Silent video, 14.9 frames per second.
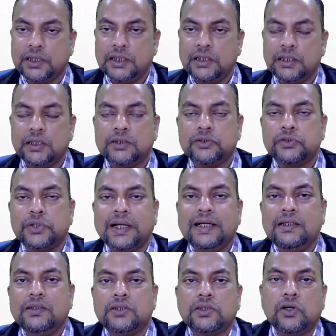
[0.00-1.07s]
in the
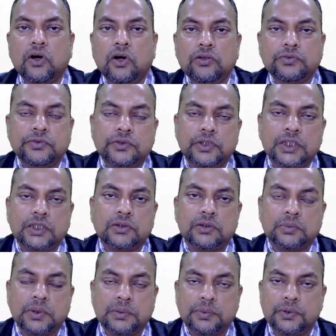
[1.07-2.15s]
trends of
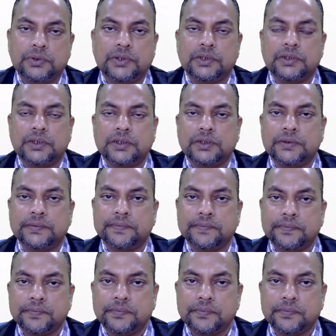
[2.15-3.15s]
recruitment processes.